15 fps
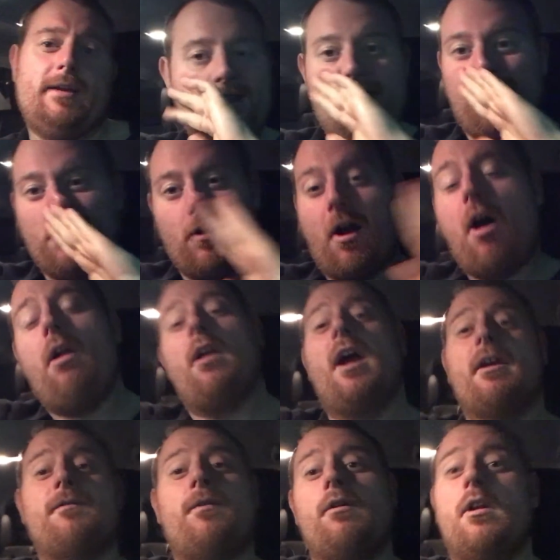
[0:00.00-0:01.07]
You know, they're all
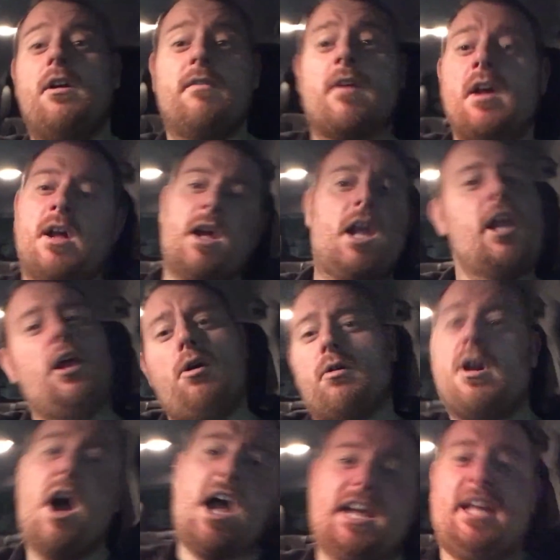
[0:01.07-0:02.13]
like full of, you know,
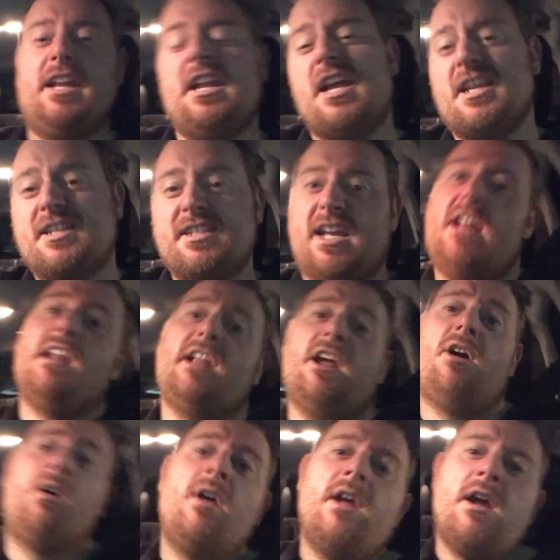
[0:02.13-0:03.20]
cockiness and, you
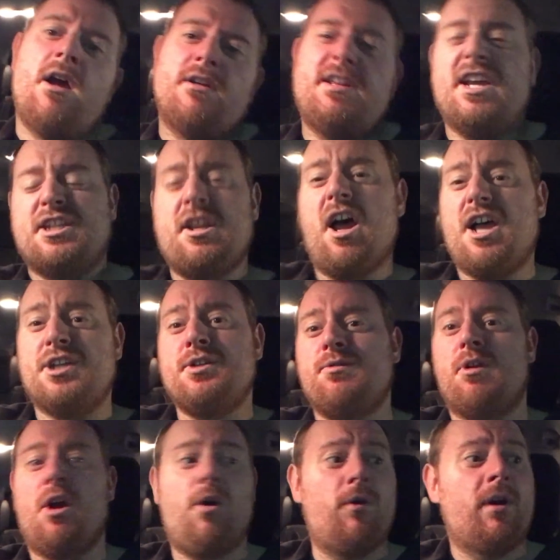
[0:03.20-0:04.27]
know,
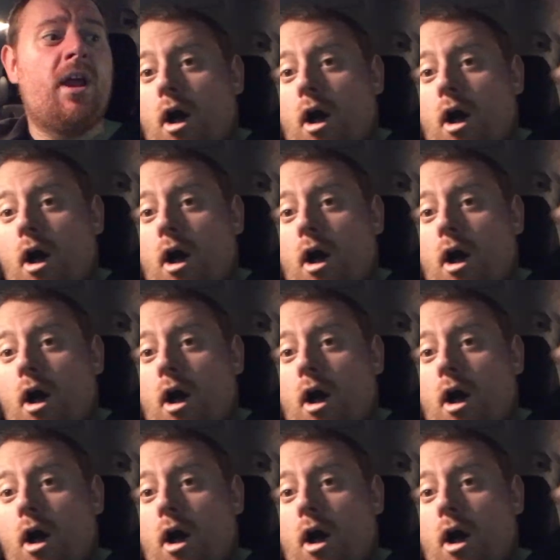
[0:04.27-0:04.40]
testosterone.